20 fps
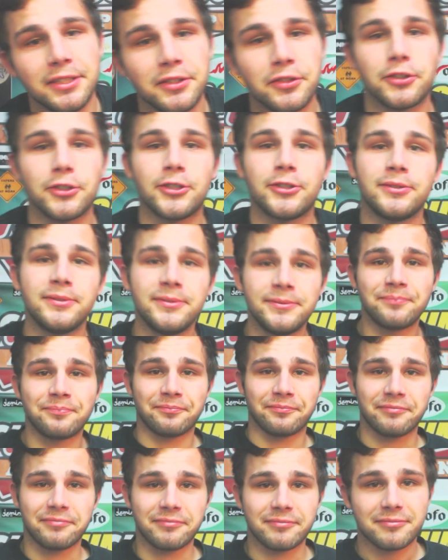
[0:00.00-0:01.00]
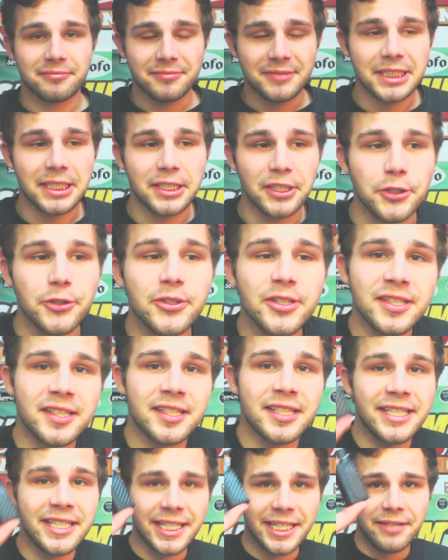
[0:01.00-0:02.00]
So you can
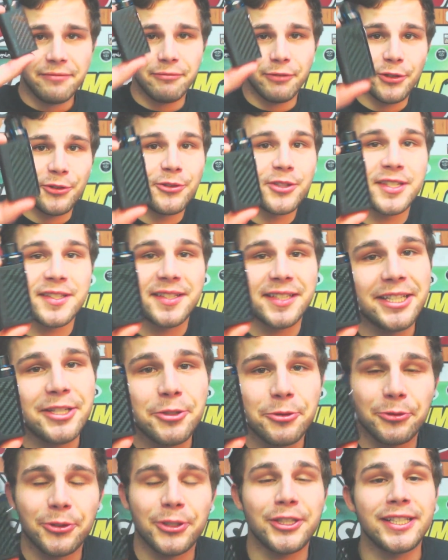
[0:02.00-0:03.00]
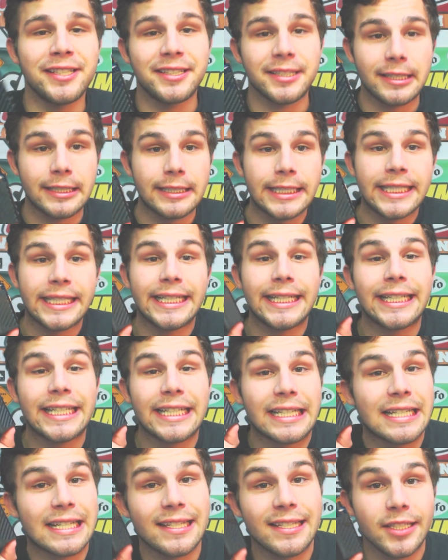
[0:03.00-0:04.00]
see even though this thing is really tiny it
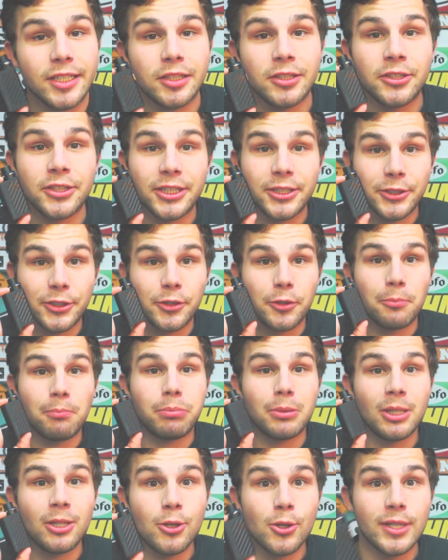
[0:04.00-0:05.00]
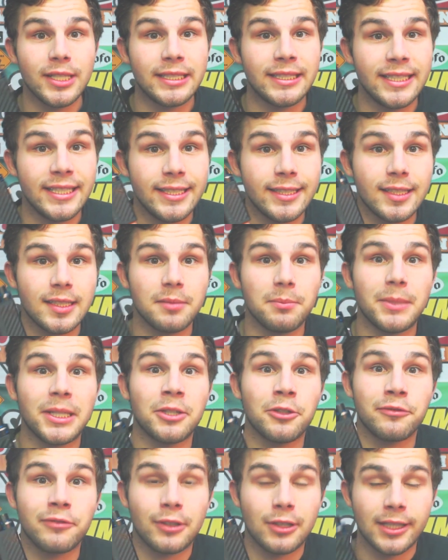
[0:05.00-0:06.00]
can still you know blow a decent
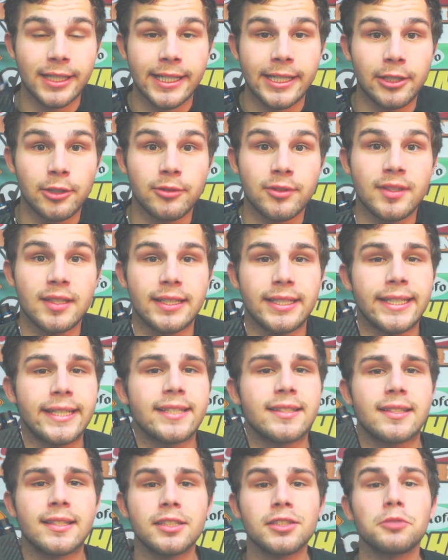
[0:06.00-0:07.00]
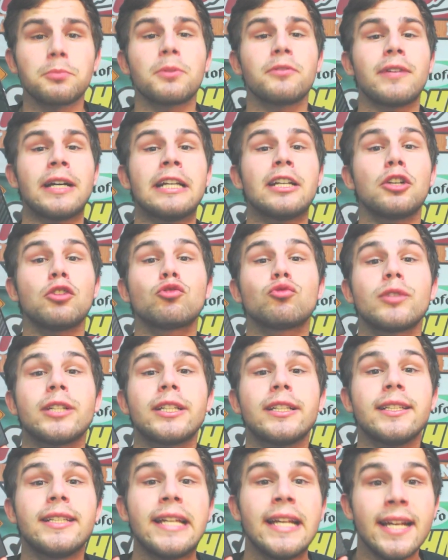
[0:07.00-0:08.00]
amount of clouds it can still provide a
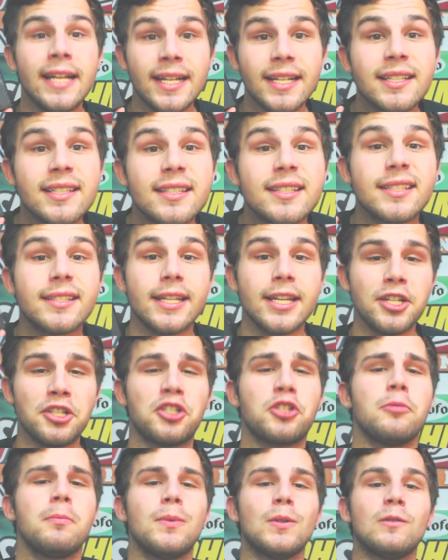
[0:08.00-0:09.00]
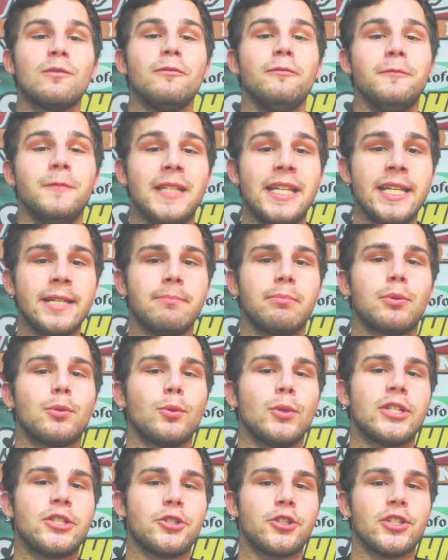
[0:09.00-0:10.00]
really satiable vape
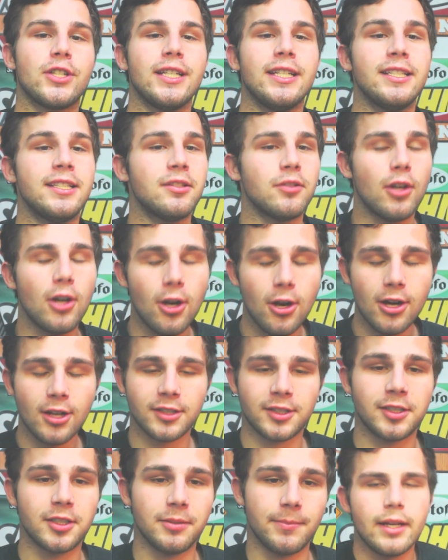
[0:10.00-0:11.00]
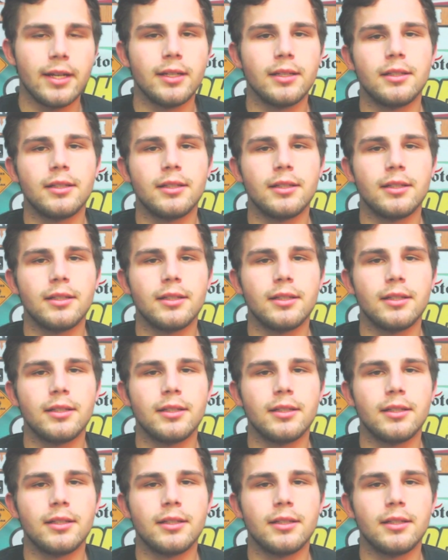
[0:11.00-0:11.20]
which is awesome